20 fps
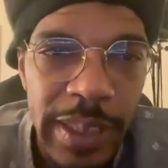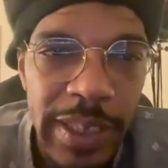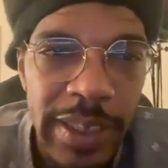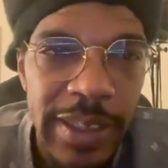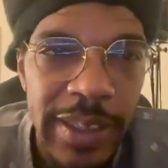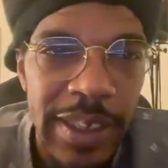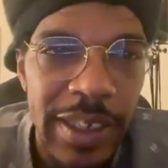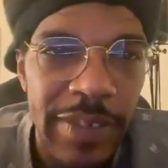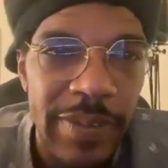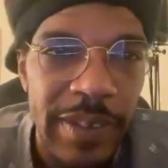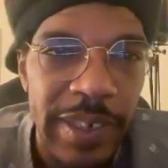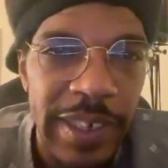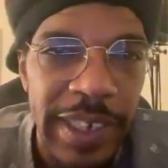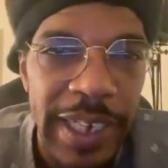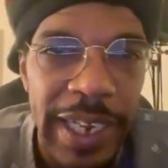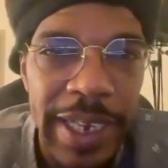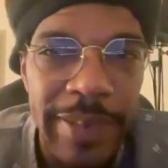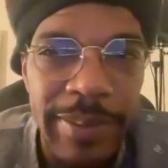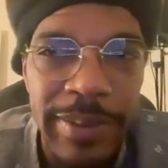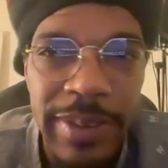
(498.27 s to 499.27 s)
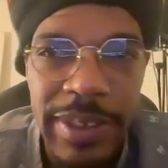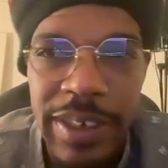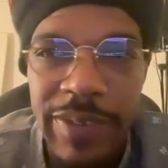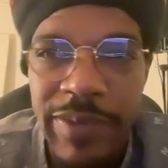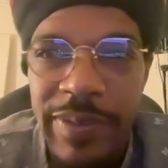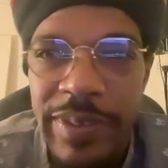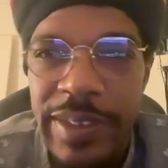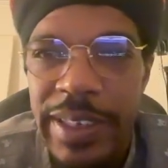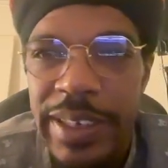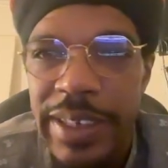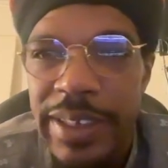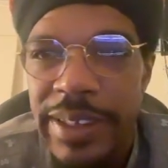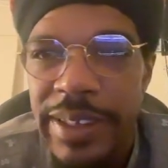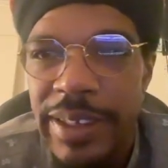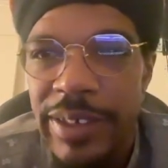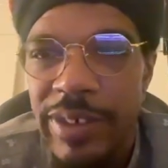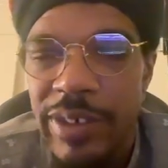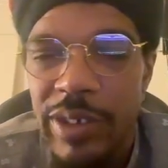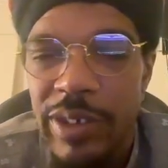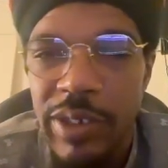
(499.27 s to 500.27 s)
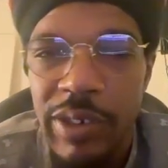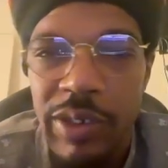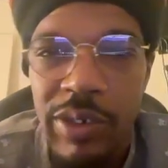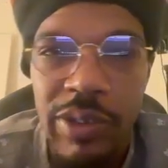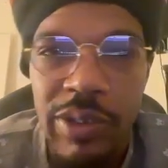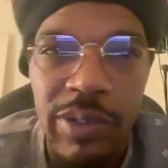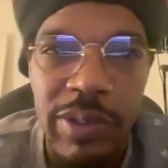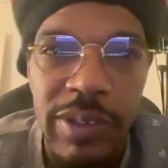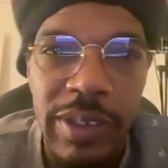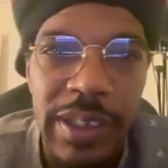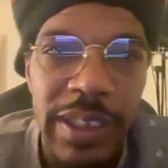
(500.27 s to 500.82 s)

different games and different things that you can do.